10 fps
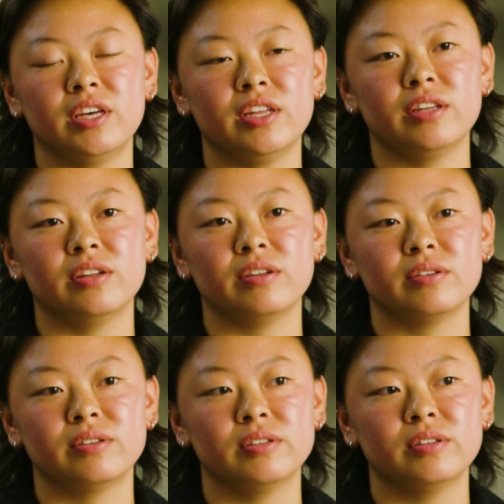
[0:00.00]

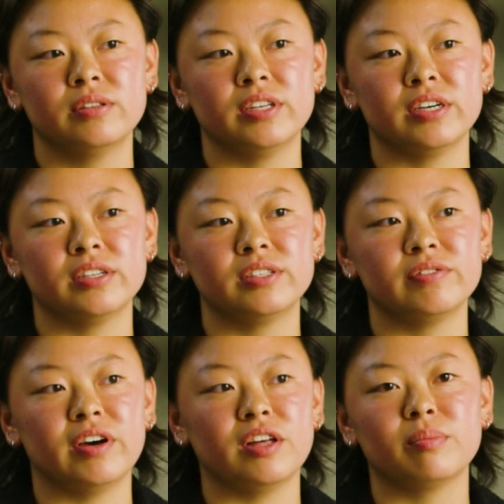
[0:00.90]
in the
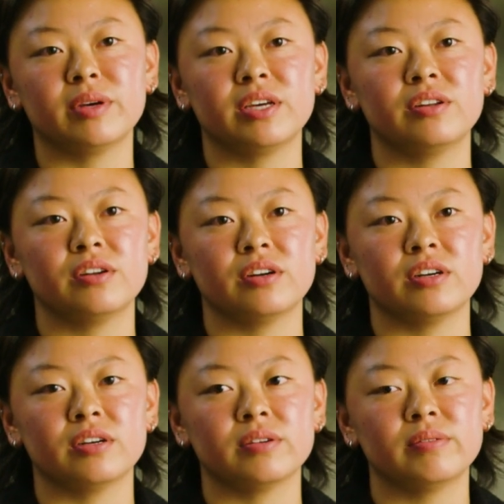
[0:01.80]
development
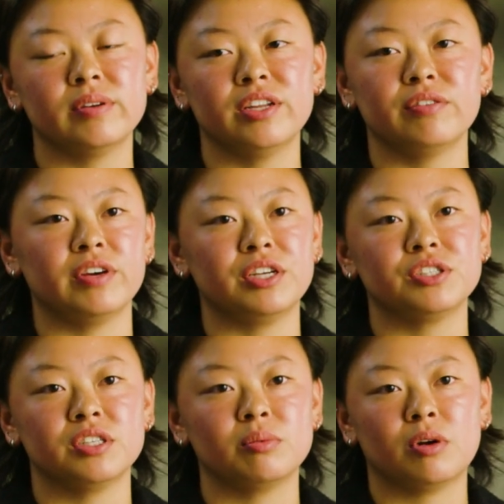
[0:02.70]
or
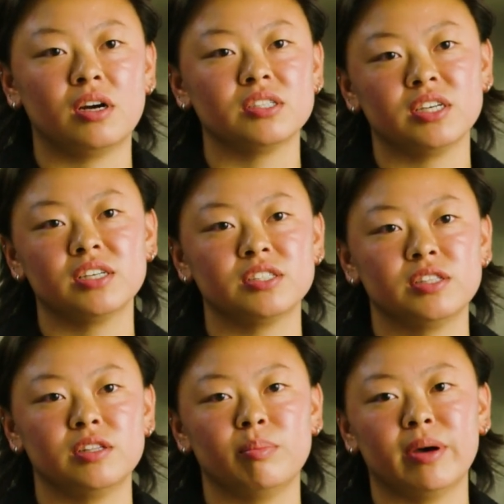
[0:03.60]
innovation process,
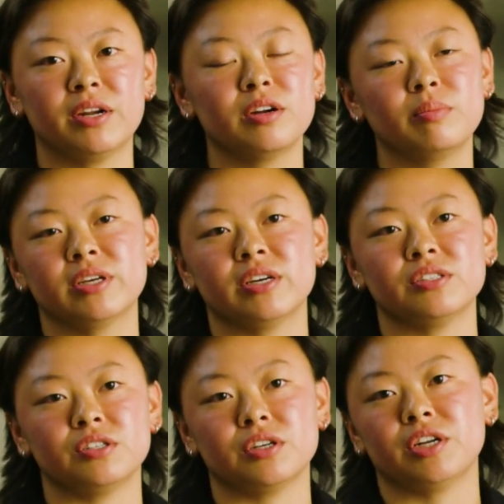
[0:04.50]
the better,
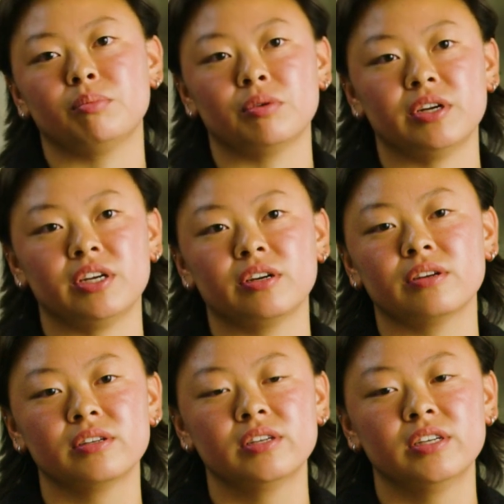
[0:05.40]
because you're going to bring
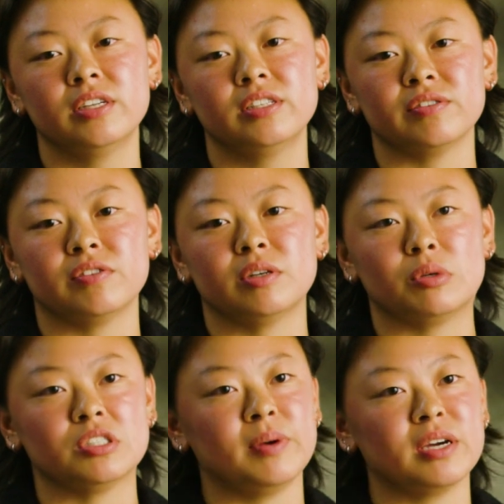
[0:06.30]
different
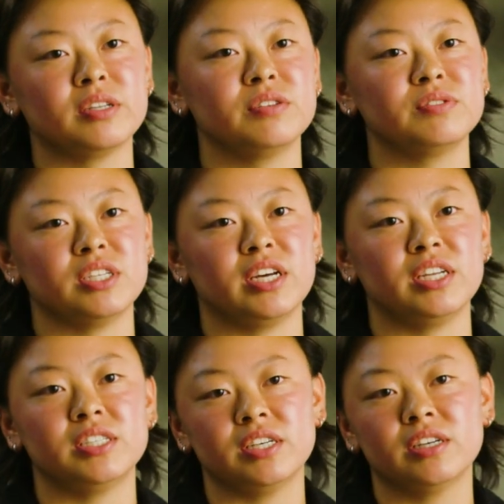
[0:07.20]
perspectives and
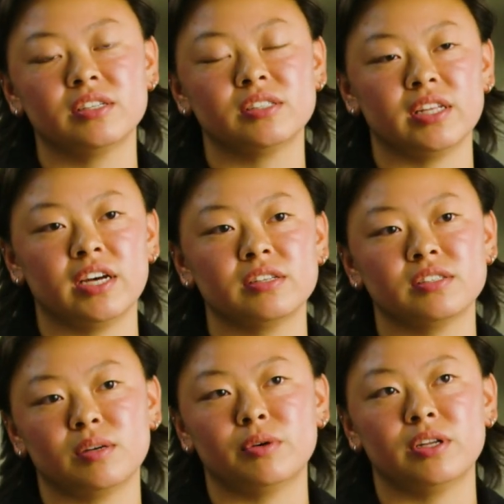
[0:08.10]
ideas that
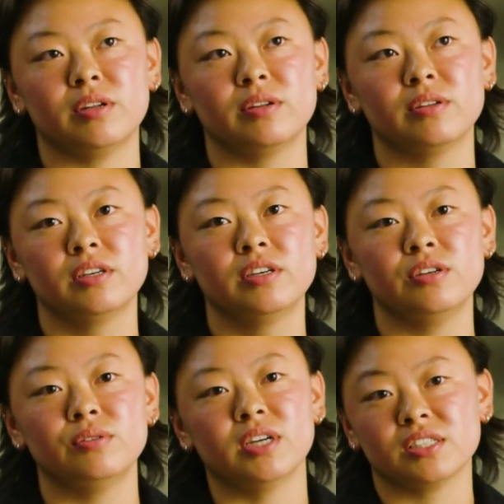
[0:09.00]
someone
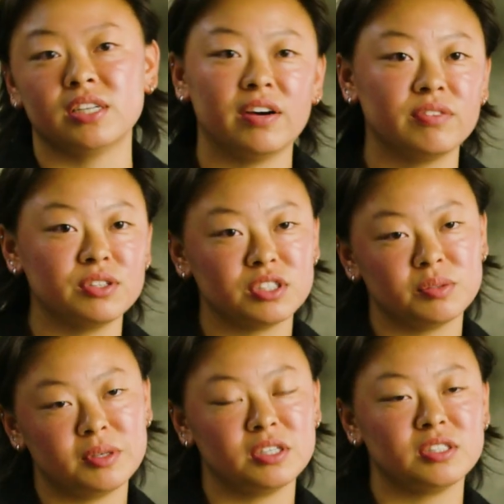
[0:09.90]
who doesn't have those
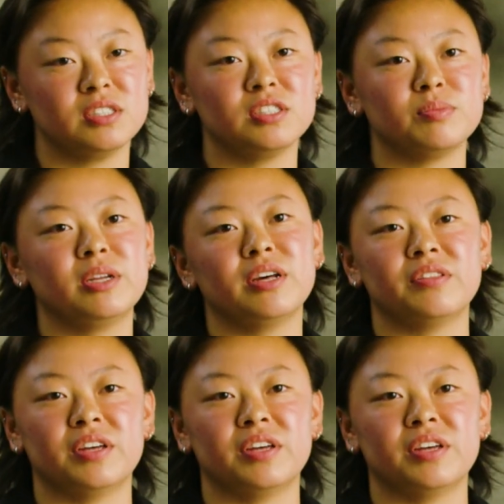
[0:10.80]
experiences might not